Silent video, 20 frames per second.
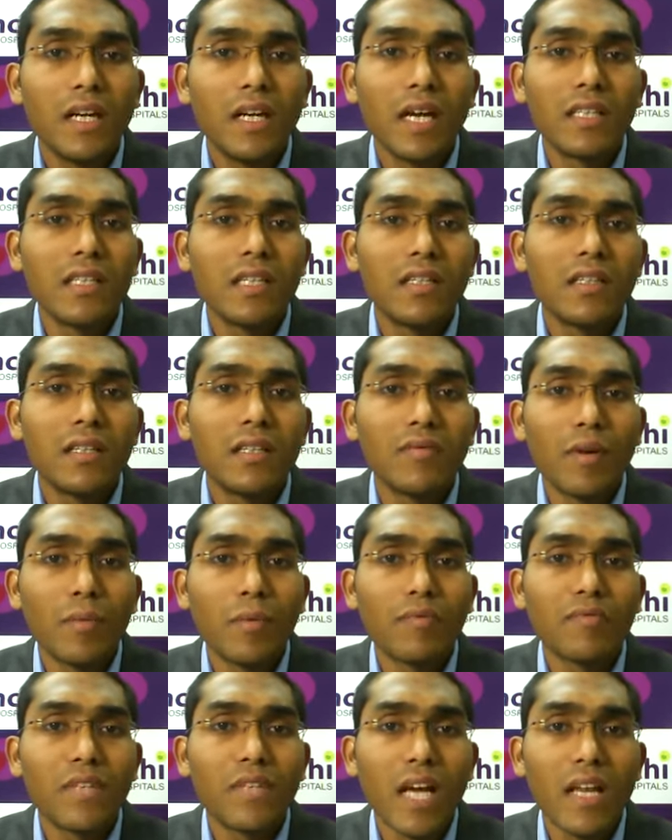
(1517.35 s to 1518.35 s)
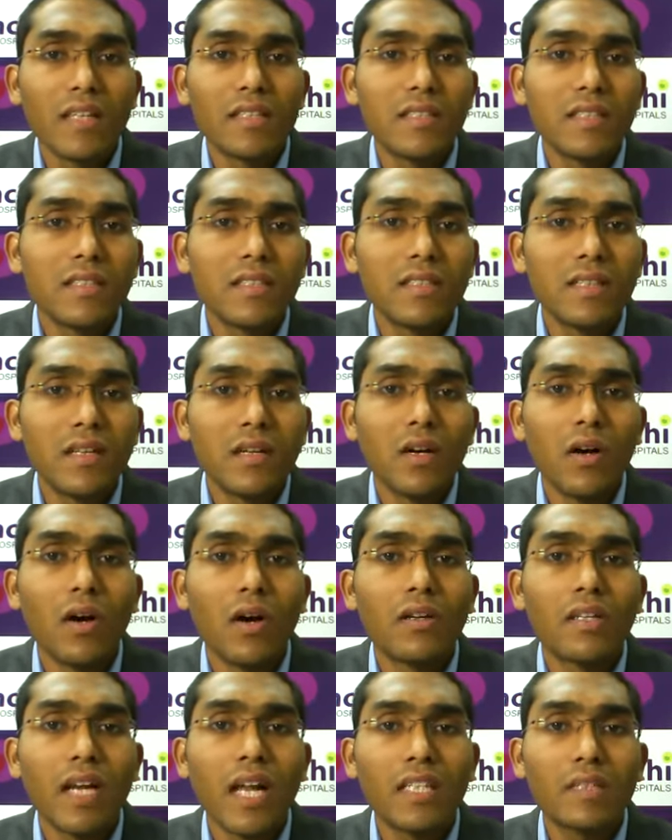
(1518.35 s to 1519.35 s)
either in the form of dialysis or
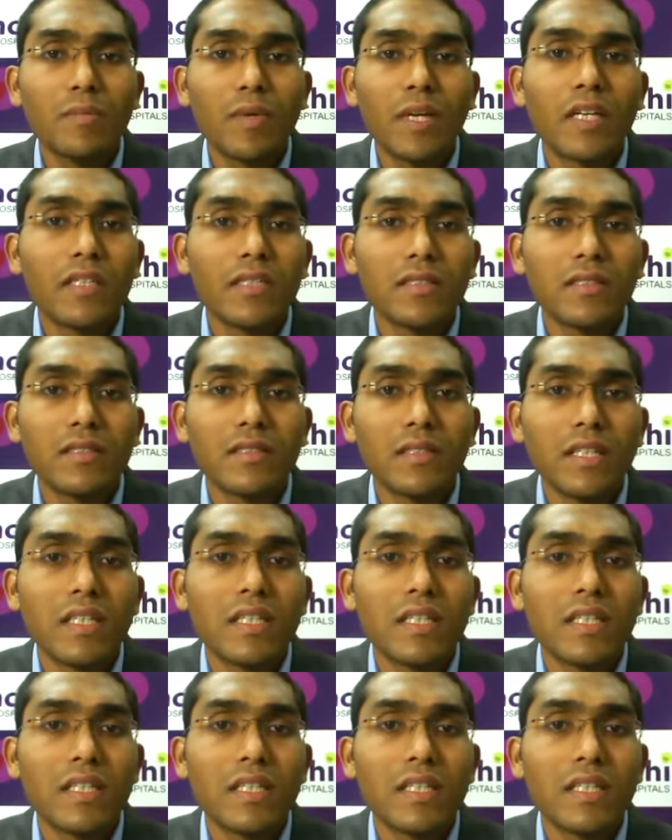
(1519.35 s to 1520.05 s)
transplantation.